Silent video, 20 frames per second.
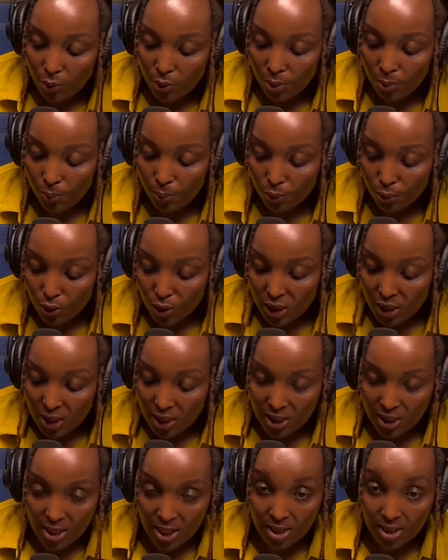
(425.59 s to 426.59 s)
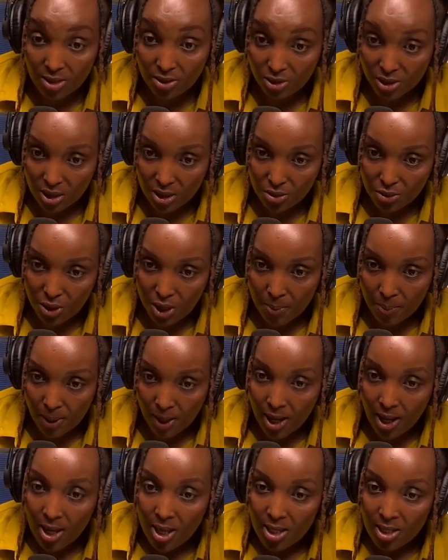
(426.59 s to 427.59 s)
put in a grease
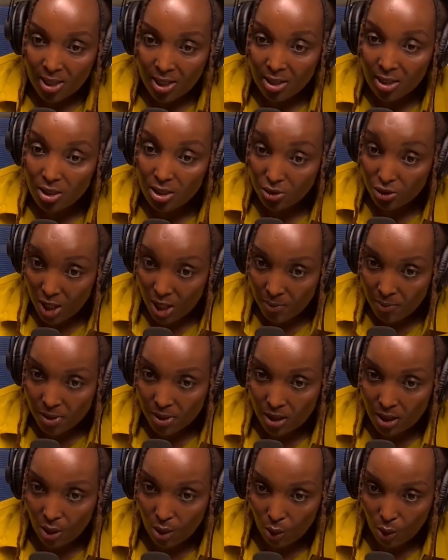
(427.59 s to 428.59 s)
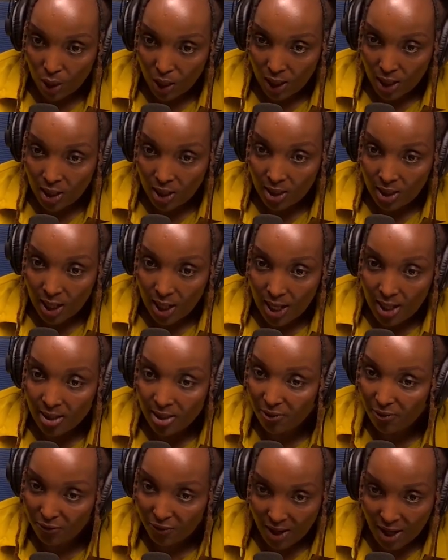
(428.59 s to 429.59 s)
trapper that traps the oil and
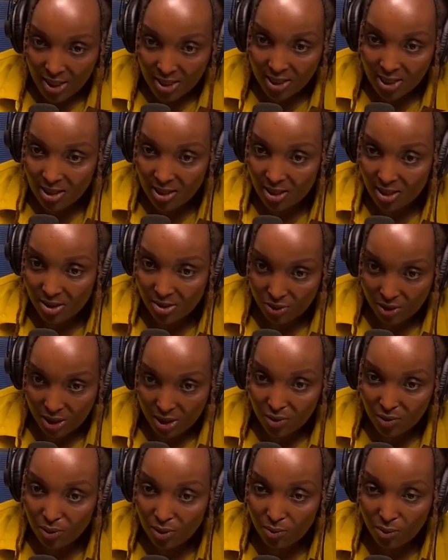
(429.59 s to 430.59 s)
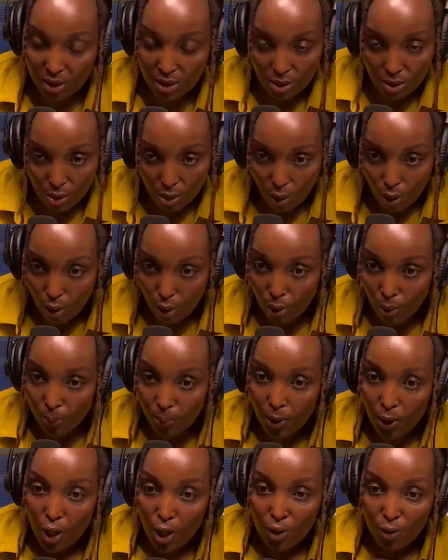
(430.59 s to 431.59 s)
the fats and the grease from the
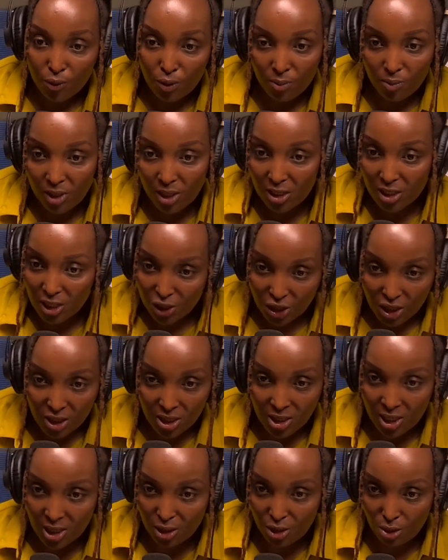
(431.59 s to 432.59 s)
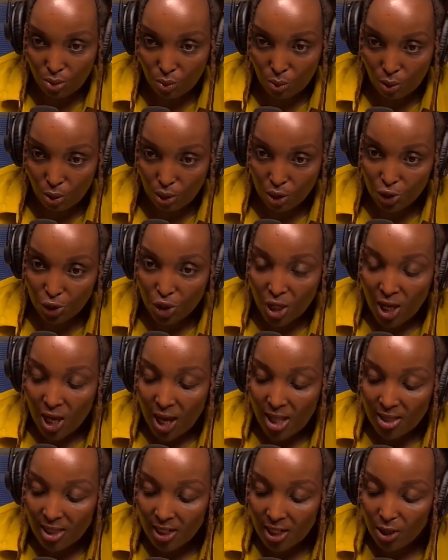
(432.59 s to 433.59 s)
soap, from the dishes that you wash,
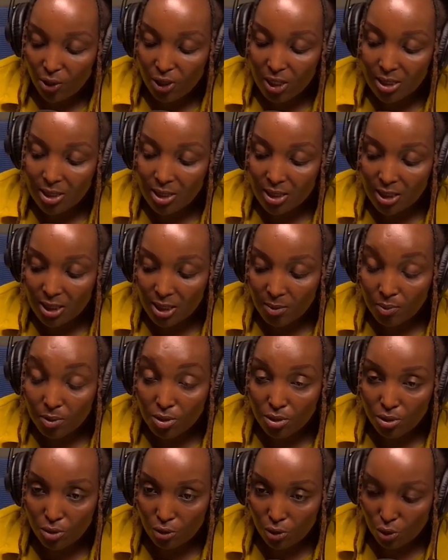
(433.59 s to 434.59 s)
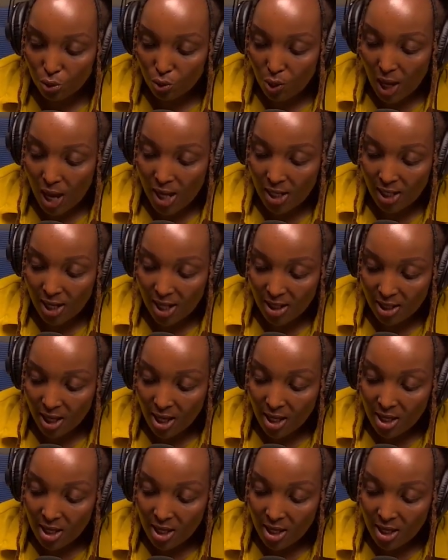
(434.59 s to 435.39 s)
and then now it seeps through to another